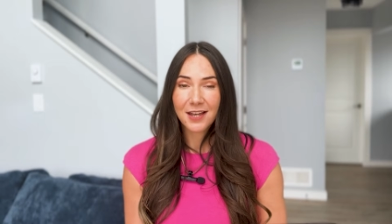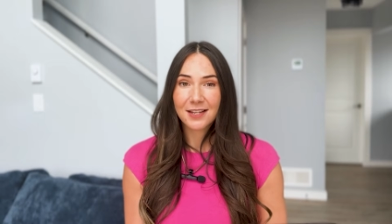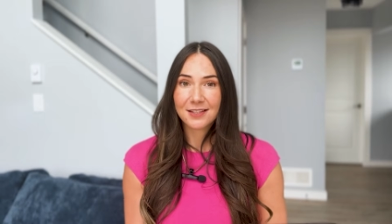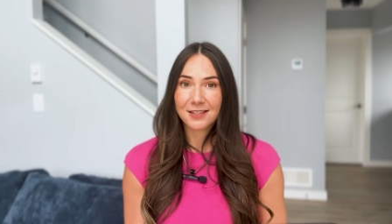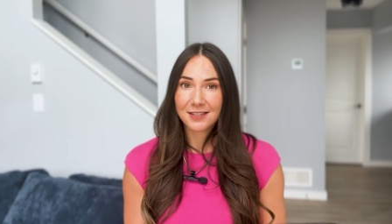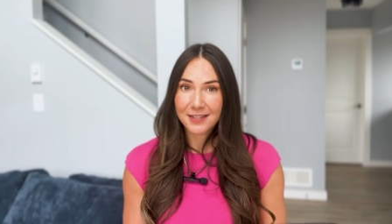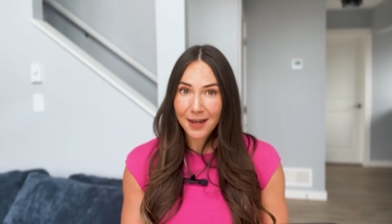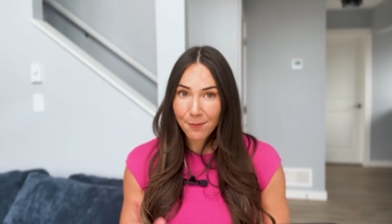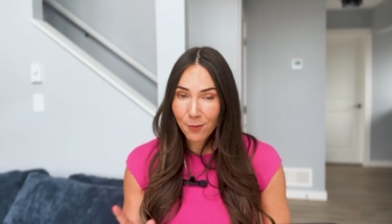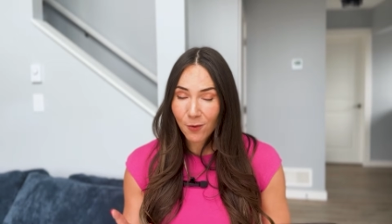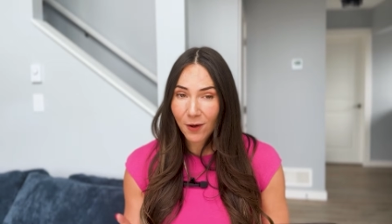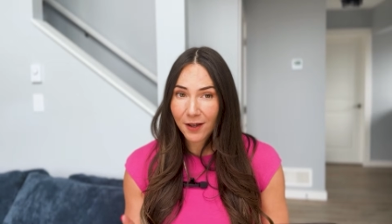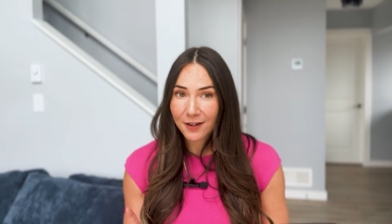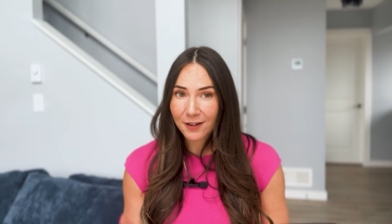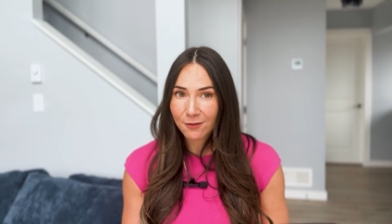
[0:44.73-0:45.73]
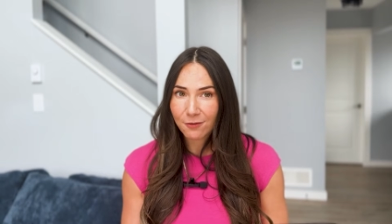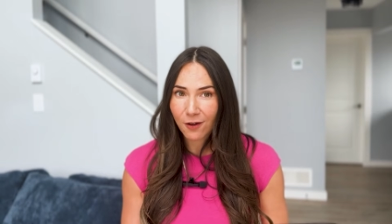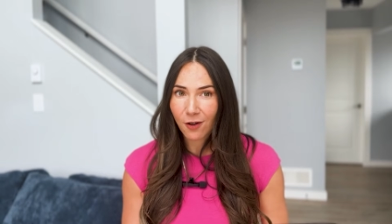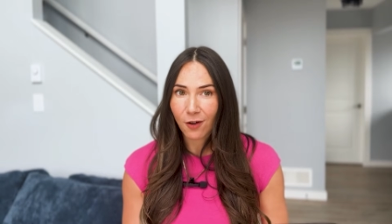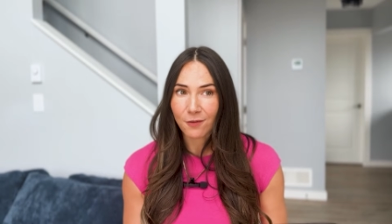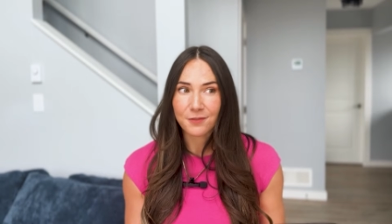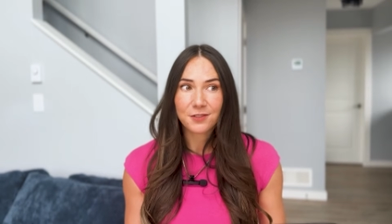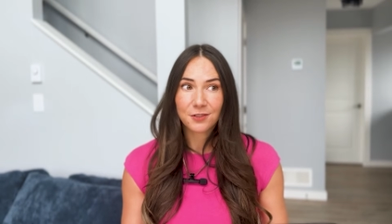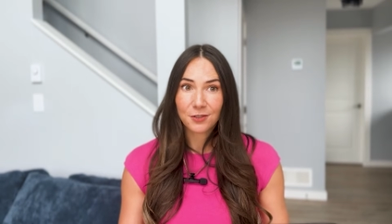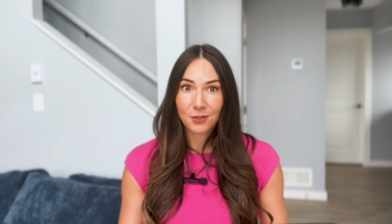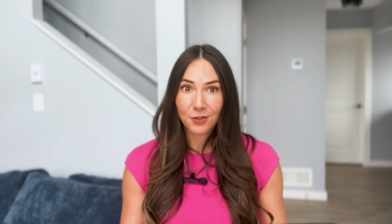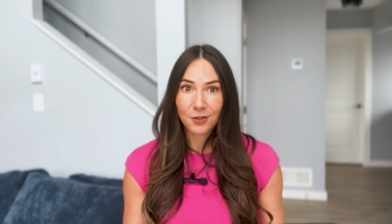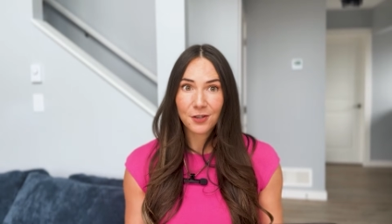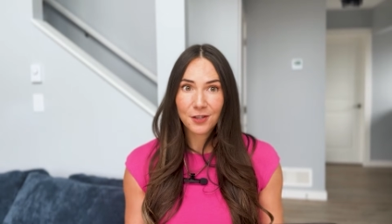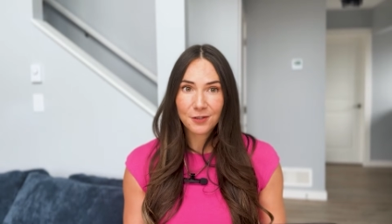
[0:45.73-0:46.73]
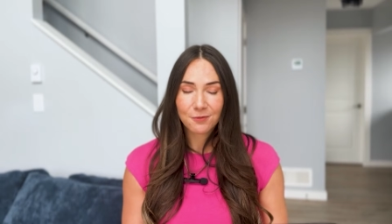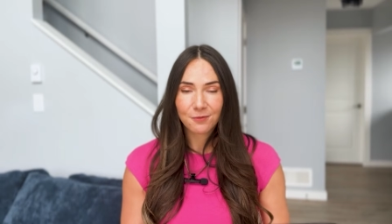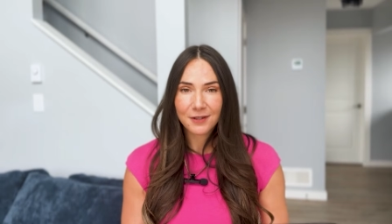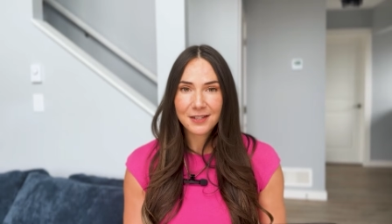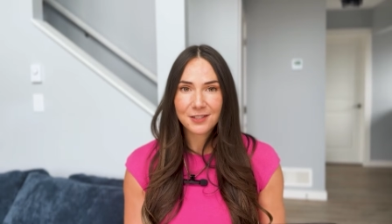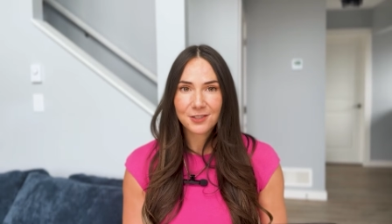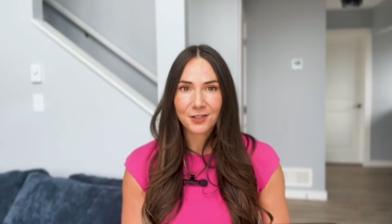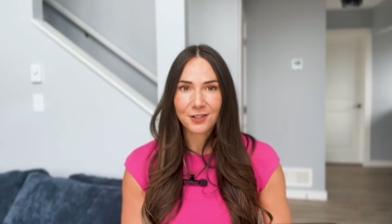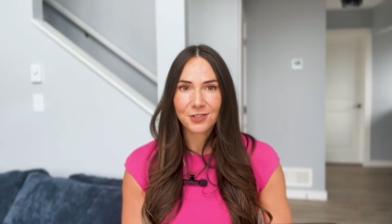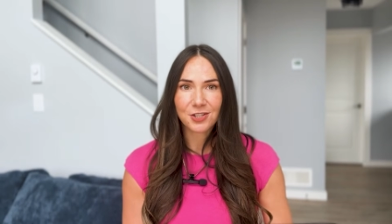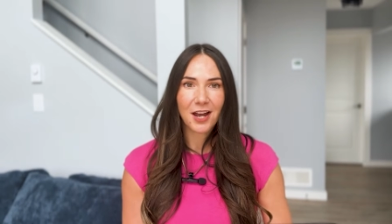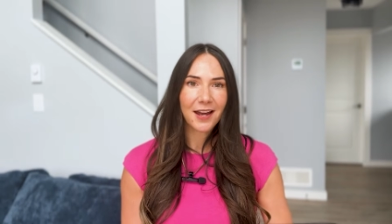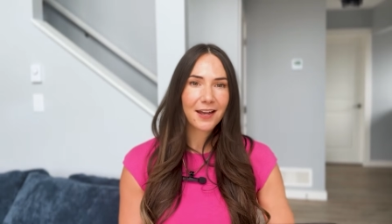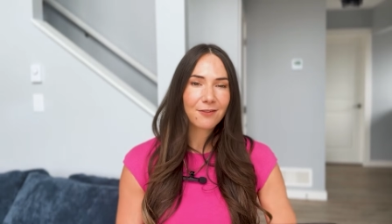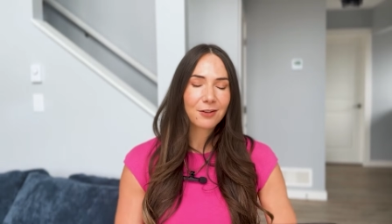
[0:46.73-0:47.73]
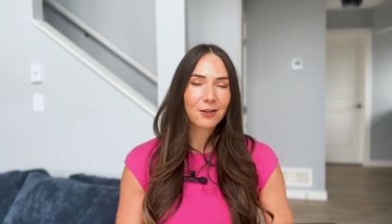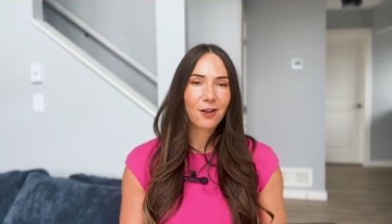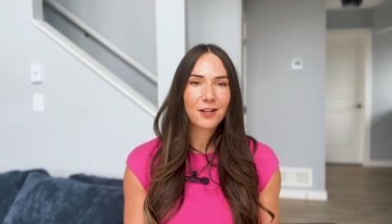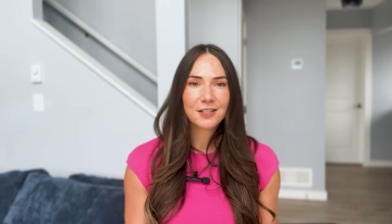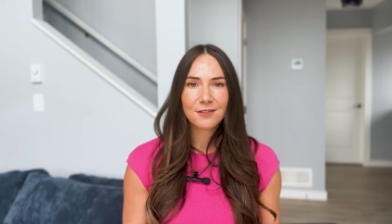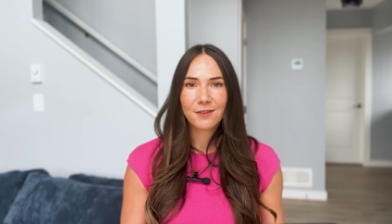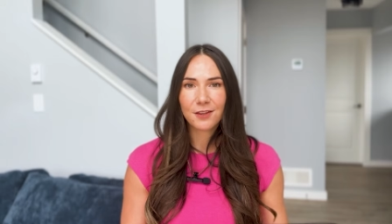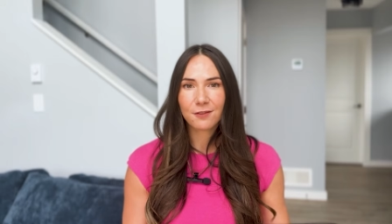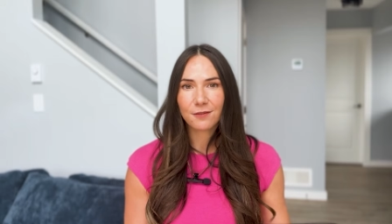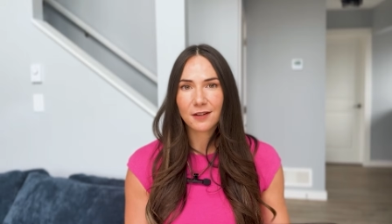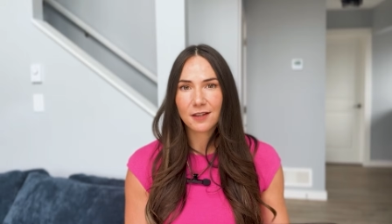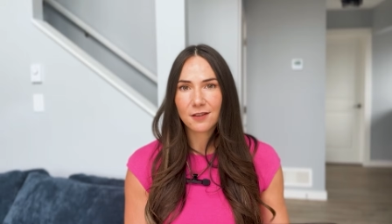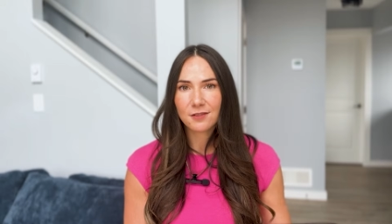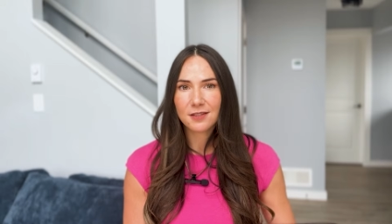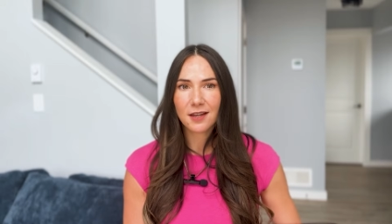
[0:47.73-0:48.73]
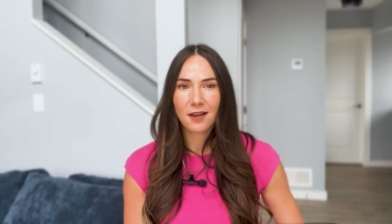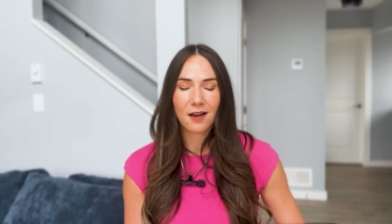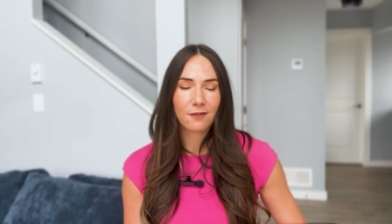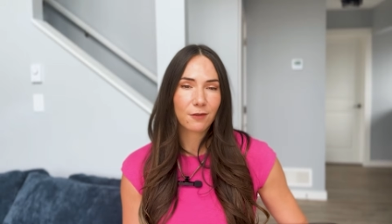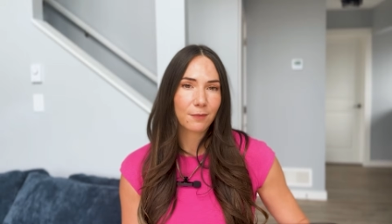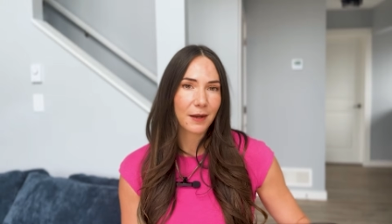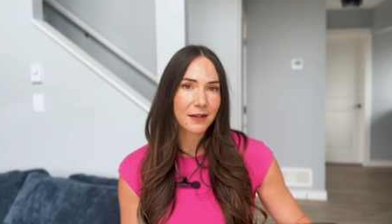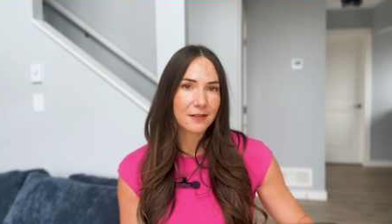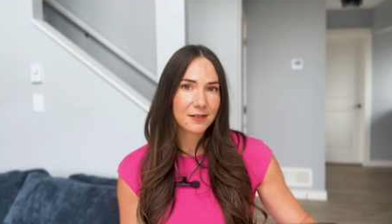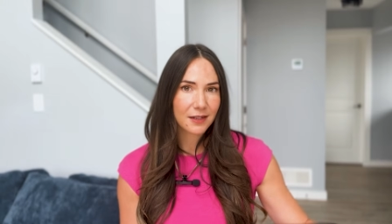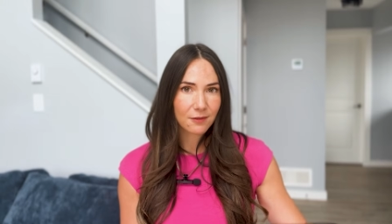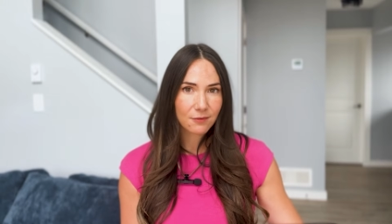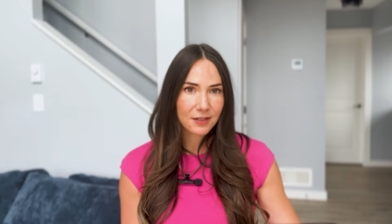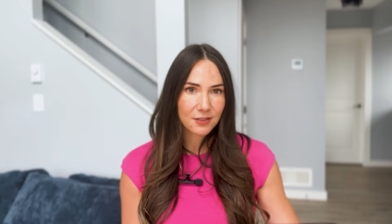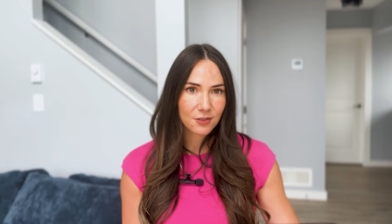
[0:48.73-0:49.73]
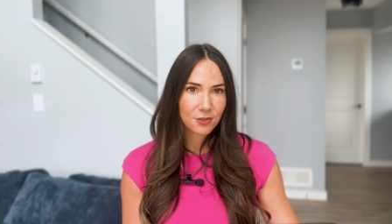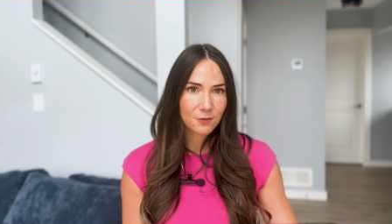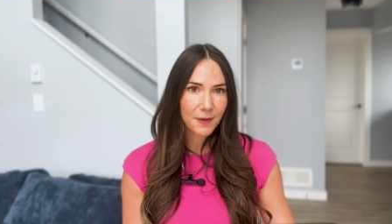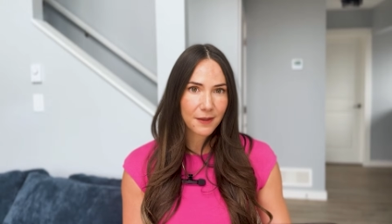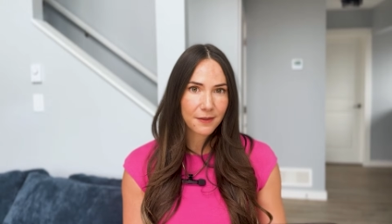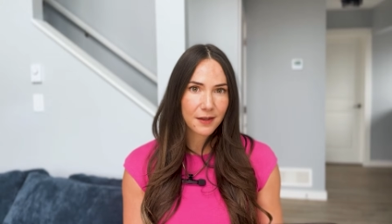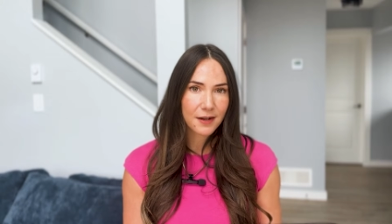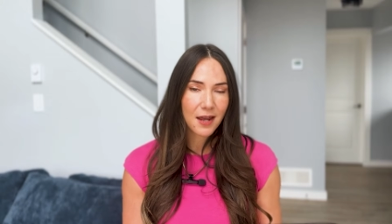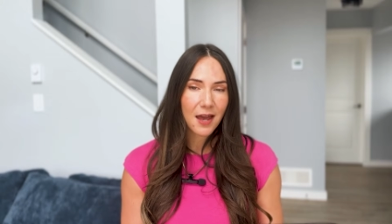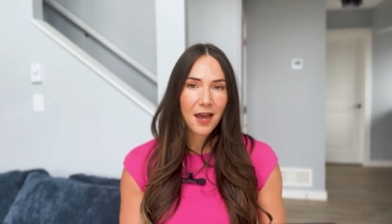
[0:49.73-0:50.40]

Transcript: Step 1 involves good research. I have lots of other videos that cover my dig research method.